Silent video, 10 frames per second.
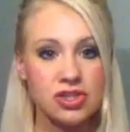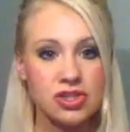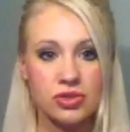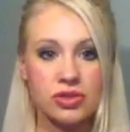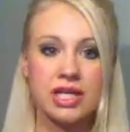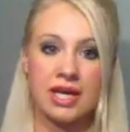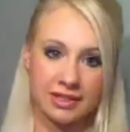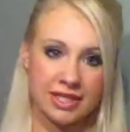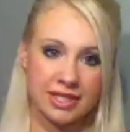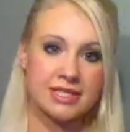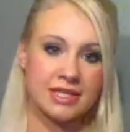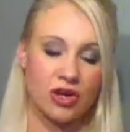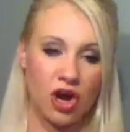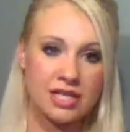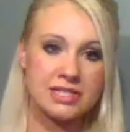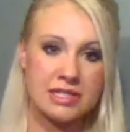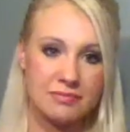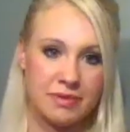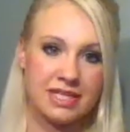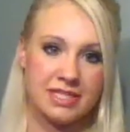Julia, Liz, and
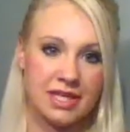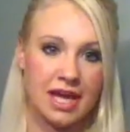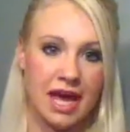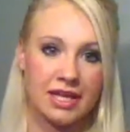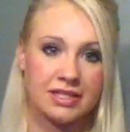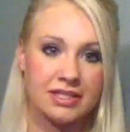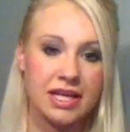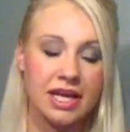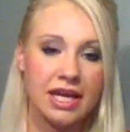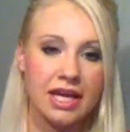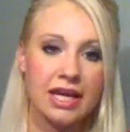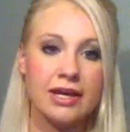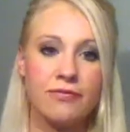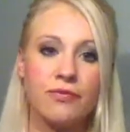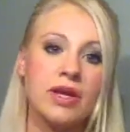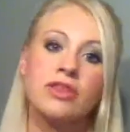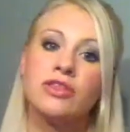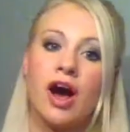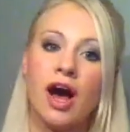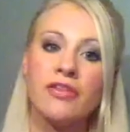Austin made it to the end, if we
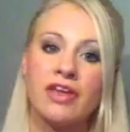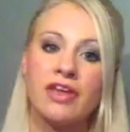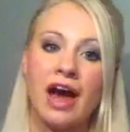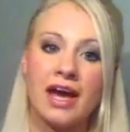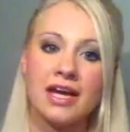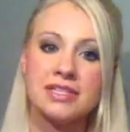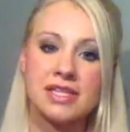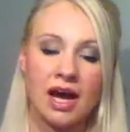thought that